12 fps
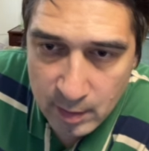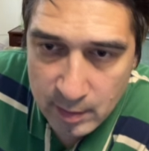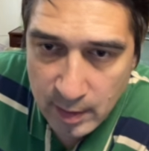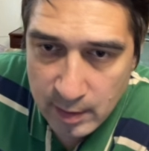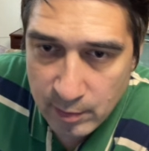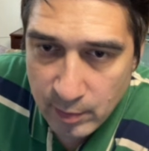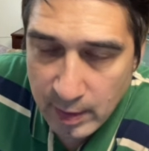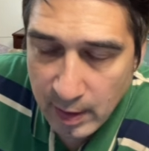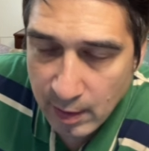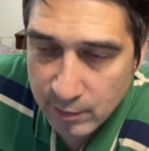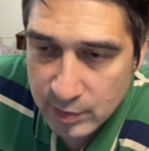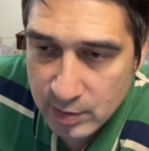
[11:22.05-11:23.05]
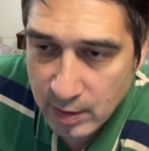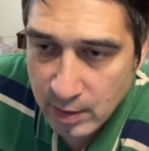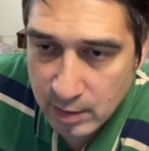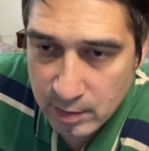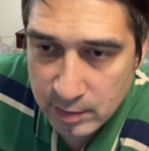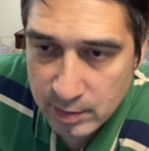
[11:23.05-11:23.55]
Then we have
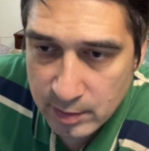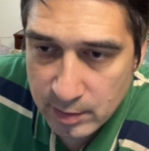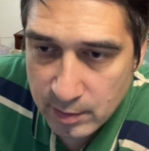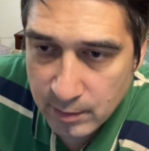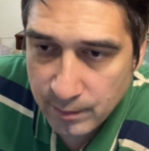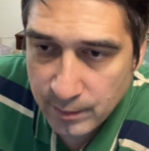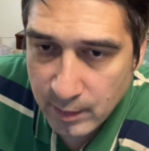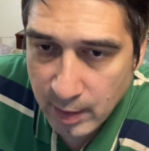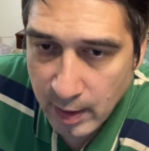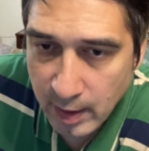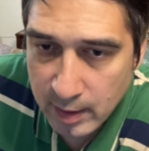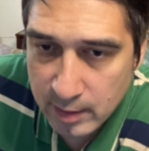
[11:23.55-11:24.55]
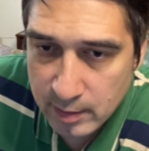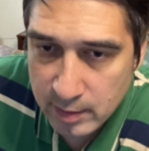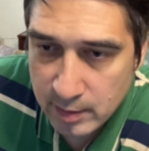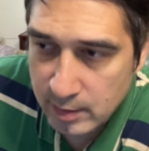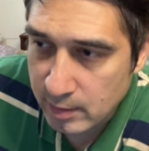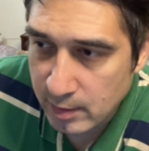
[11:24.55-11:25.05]
skills, and
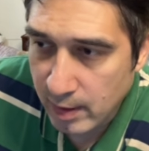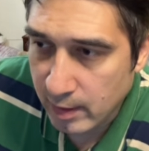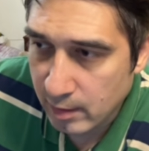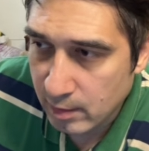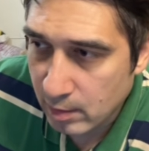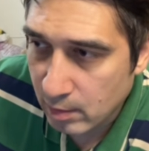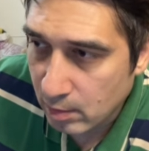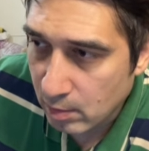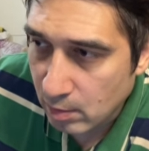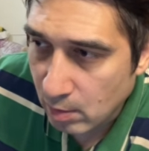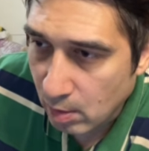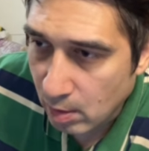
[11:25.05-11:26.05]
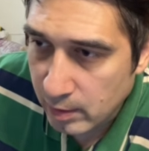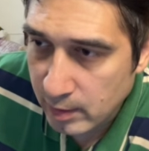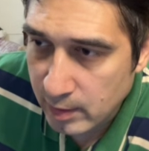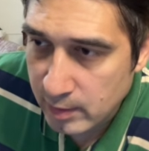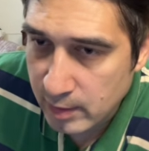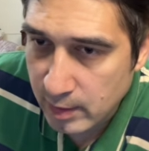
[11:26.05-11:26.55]
this is like all the
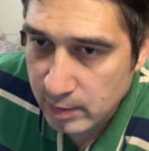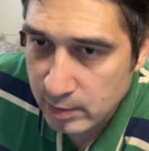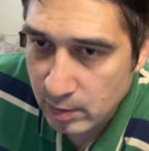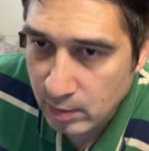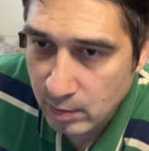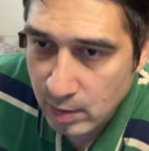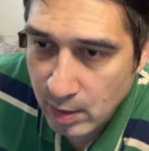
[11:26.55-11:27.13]
other skills. So